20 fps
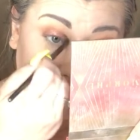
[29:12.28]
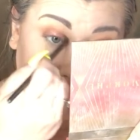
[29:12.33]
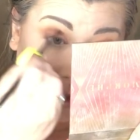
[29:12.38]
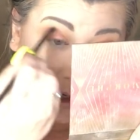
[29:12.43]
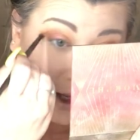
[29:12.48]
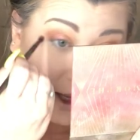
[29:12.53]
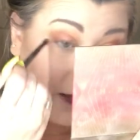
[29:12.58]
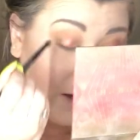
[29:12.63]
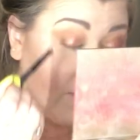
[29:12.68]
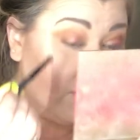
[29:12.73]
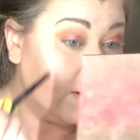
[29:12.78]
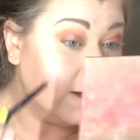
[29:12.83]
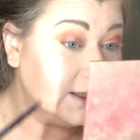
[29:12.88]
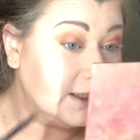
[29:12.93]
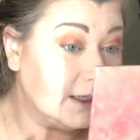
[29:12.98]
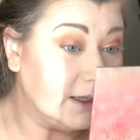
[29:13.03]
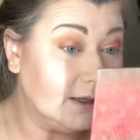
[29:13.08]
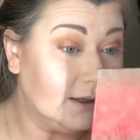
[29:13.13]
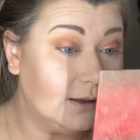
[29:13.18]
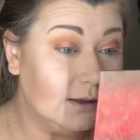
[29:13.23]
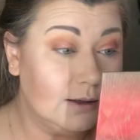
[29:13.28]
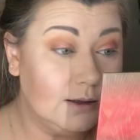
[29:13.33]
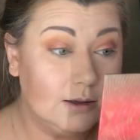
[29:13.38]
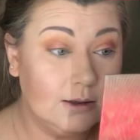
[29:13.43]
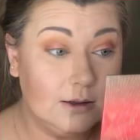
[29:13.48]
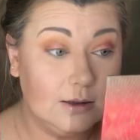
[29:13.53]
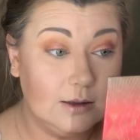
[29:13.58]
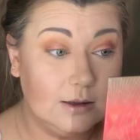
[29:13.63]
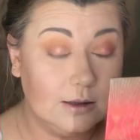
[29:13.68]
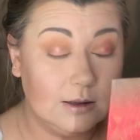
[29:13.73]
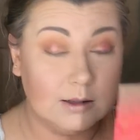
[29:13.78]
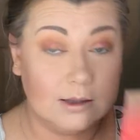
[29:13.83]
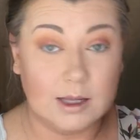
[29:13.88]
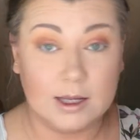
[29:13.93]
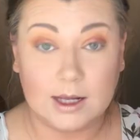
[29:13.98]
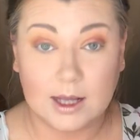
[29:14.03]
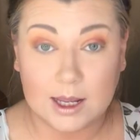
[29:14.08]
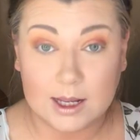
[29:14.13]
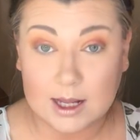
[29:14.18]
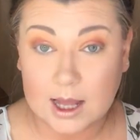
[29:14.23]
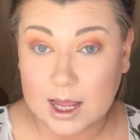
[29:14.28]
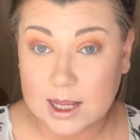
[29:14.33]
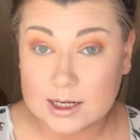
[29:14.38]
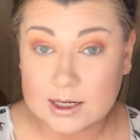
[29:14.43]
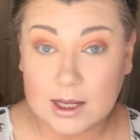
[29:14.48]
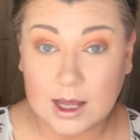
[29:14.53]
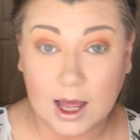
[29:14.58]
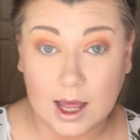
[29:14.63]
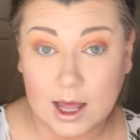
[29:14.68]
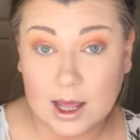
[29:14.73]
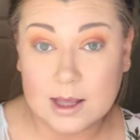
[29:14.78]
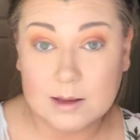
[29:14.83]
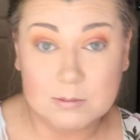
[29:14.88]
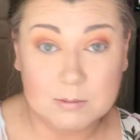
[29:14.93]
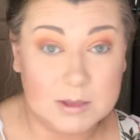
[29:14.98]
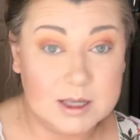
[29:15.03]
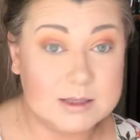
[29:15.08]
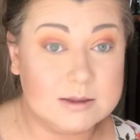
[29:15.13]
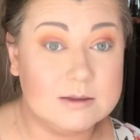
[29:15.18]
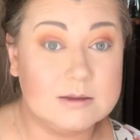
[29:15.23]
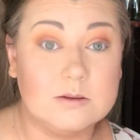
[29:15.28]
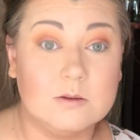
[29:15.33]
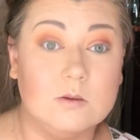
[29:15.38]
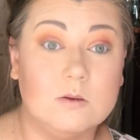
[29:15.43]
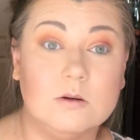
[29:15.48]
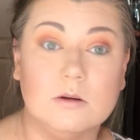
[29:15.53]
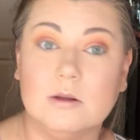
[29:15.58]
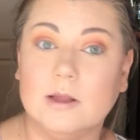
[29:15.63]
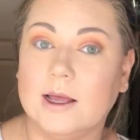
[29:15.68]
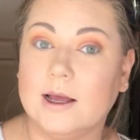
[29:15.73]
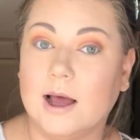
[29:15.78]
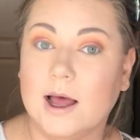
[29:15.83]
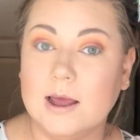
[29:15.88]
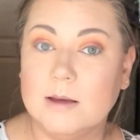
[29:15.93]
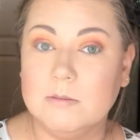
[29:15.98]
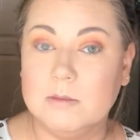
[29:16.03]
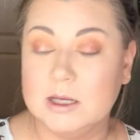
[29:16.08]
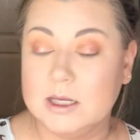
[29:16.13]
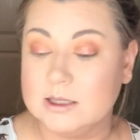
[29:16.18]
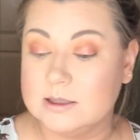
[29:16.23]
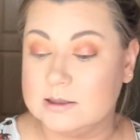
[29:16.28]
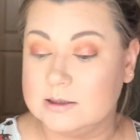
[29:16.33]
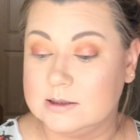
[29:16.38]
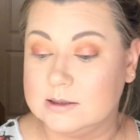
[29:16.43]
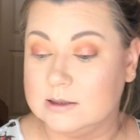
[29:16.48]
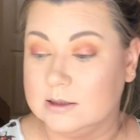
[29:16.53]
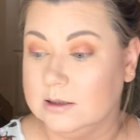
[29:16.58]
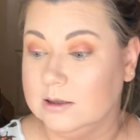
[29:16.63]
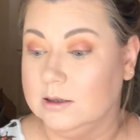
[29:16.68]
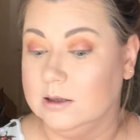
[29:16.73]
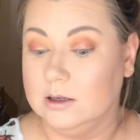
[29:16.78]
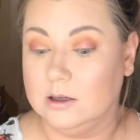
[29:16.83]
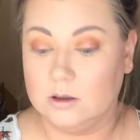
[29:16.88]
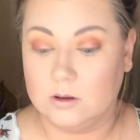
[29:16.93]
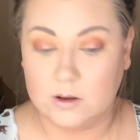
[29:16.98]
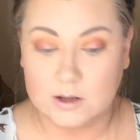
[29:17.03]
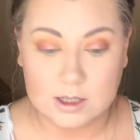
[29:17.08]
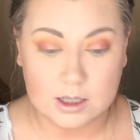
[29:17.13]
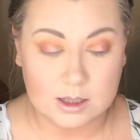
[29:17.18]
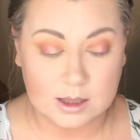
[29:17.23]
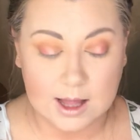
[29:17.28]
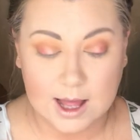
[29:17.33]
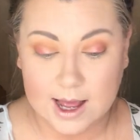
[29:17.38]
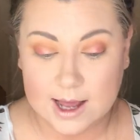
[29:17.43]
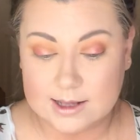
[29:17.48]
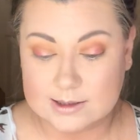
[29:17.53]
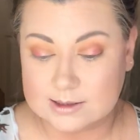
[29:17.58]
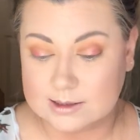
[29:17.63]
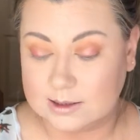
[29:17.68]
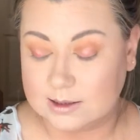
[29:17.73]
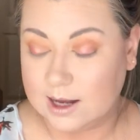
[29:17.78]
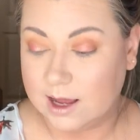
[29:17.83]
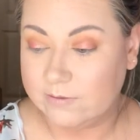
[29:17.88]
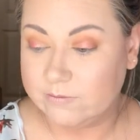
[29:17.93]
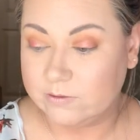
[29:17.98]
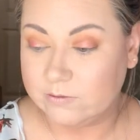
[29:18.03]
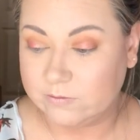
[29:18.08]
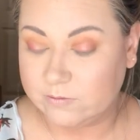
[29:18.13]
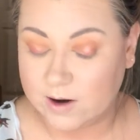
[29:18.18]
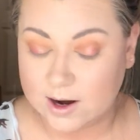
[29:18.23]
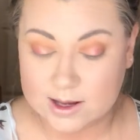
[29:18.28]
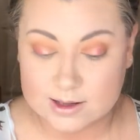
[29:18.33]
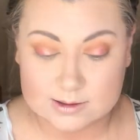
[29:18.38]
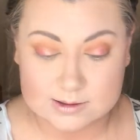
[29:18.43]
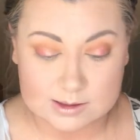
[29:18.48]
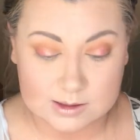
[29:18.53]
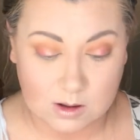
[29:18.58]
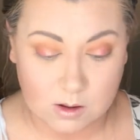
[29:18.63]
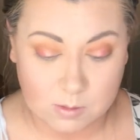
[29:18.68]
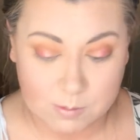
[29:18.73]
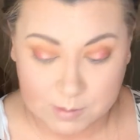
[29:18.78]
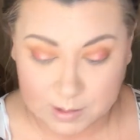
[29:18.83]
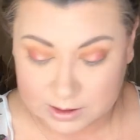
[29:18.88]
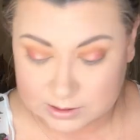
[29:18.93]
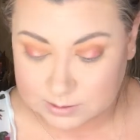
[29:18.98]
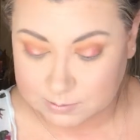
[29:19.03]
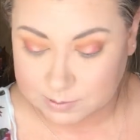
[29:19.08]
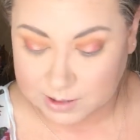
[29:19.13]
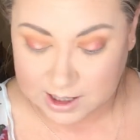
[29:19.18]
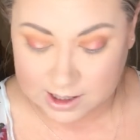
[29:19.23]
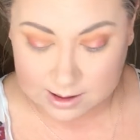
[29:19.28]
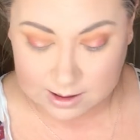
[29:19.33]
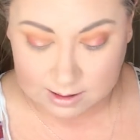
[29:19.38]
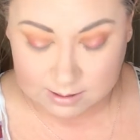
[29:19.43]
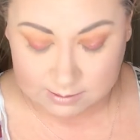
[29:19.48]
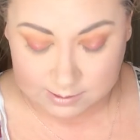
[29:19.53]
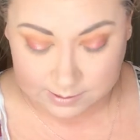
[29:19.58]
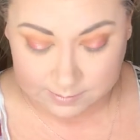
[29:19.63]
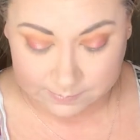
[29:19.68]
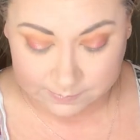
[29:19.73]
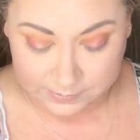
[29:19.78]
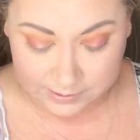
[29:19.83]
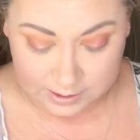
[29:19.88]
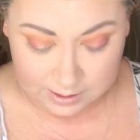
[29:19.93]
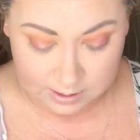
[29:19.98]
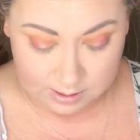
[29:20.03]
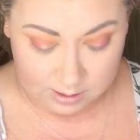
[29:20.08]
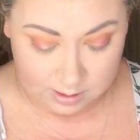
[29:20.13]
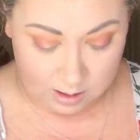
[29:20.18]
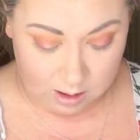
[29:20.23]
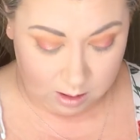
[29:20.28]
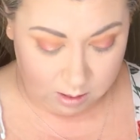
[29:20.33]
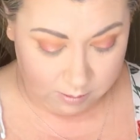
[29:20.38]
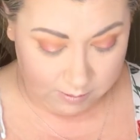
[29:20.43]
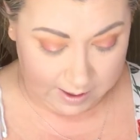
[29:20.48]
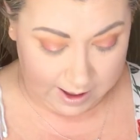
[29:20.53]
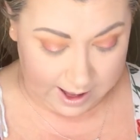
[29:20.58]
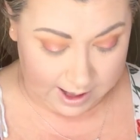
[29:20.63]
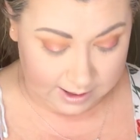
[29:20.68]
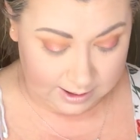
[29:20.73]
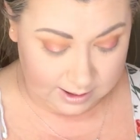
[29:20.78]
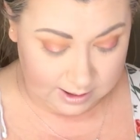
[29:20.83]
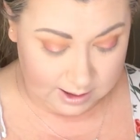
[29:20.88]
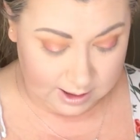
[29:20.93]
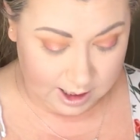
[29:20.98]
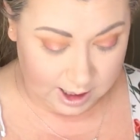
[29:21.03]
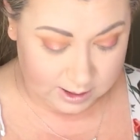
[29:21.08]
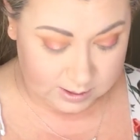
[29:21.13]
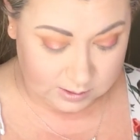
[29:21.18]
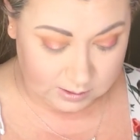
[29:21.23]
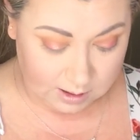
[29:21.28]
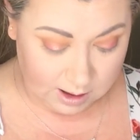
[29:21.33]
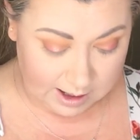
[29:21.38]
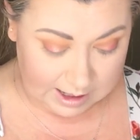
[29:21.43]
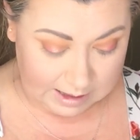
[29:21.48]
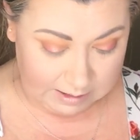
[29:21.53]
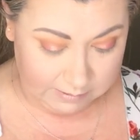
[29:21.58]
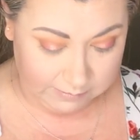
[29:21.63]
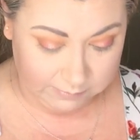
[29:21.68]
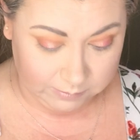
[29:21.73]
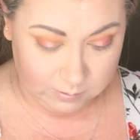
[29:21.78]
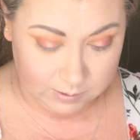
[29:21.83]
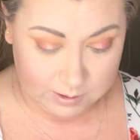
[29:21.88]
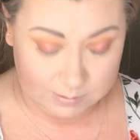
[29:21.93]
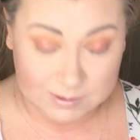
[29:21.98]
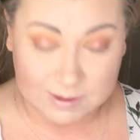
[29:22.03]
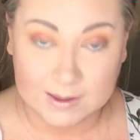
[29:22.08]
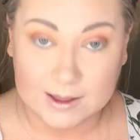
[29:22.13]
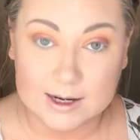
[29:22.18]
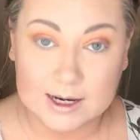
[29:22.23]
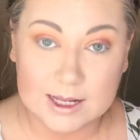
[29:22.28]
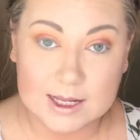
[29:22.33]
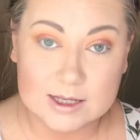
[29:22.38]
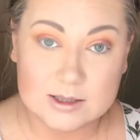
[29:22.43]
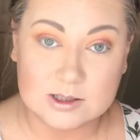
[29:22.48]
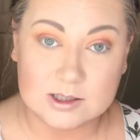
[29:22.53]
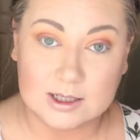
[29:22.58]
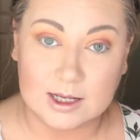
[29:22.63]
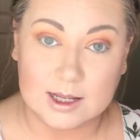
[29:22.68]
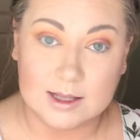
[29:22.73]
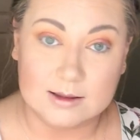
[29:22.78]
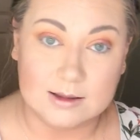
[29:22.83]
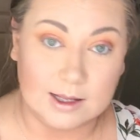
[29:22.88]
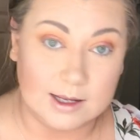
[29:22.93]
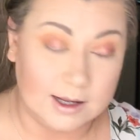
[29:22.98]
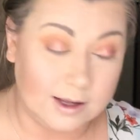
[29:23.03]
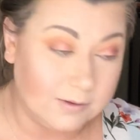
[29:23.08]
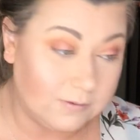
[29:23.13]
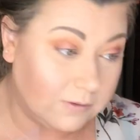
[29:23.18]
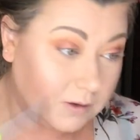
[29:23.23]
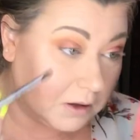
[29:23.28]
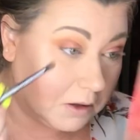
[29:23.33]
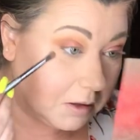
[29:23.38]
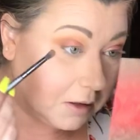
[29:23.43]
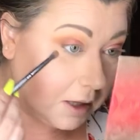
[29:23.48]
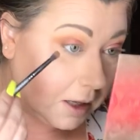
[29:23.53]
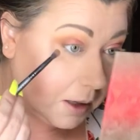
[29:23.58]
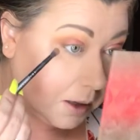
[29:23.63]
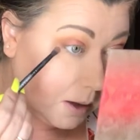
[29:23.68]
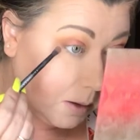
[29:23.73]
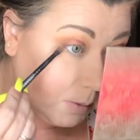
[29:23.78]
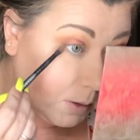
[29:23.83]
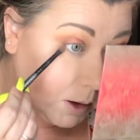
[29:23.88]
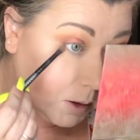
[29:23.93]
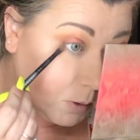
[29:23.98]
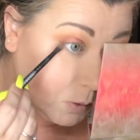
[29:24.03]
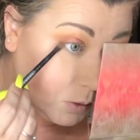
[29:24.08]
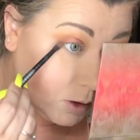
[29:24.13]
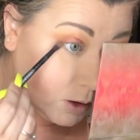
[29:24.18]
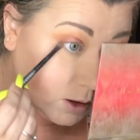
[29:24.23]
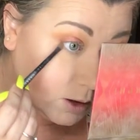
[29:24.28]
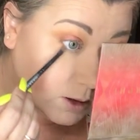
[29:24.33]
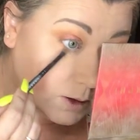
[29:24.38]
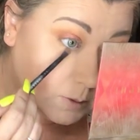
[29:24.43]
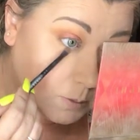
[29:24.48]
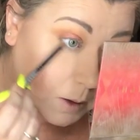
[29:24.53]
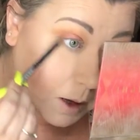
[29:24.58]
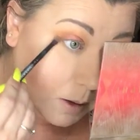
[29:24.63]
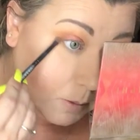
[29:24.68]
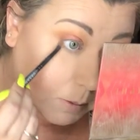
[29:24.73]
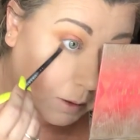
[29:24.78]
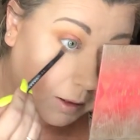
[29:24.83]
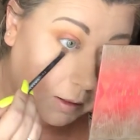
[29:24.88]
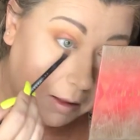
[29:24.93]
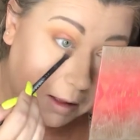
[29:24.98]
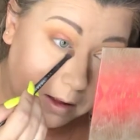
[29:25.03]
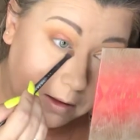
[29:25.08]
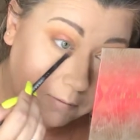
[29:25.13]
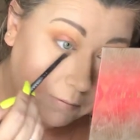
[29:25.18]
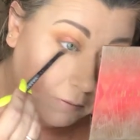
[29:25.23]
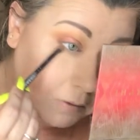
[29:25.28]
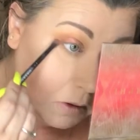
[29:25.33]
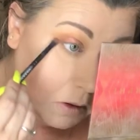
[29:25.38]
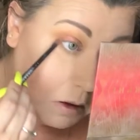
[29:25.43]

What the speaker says: Like, how was it? Like, I miss school. Like, I miss going to class and having friends and going bell to bell and all that. I do not, however, want to be that age again. Like, I feel like I'm at a really good spot in my life.